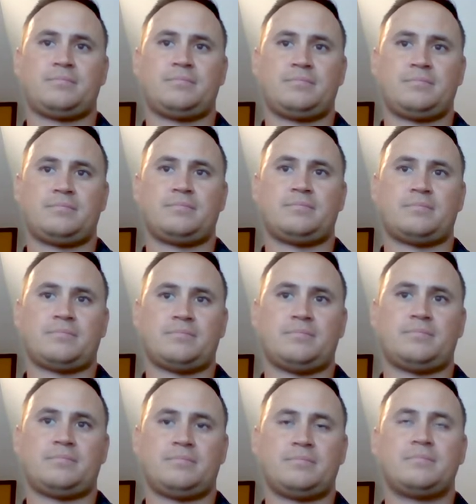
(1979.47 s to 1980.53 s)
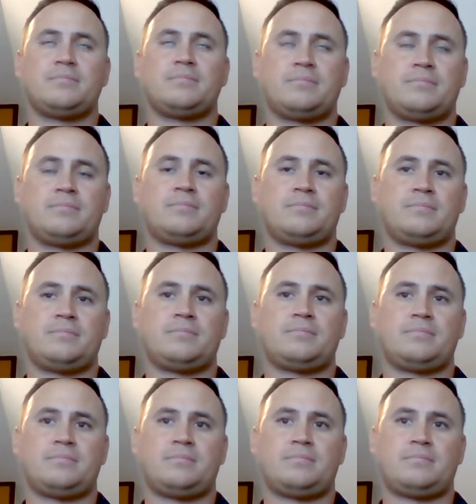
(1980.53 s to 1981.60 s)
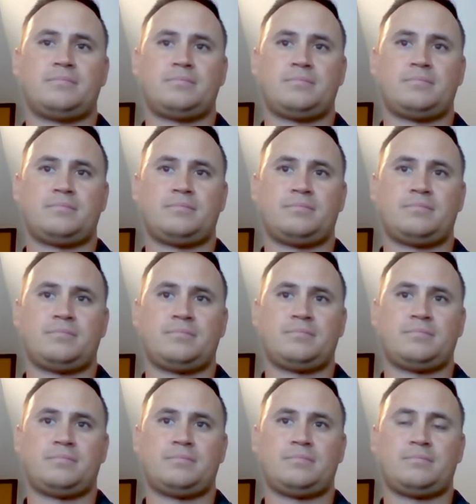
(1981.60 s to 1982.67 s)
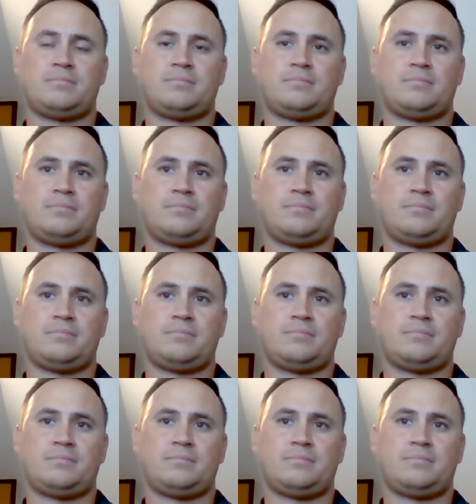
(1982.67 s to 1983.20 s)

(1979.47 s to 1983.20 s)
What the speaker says: The person shown says nothing.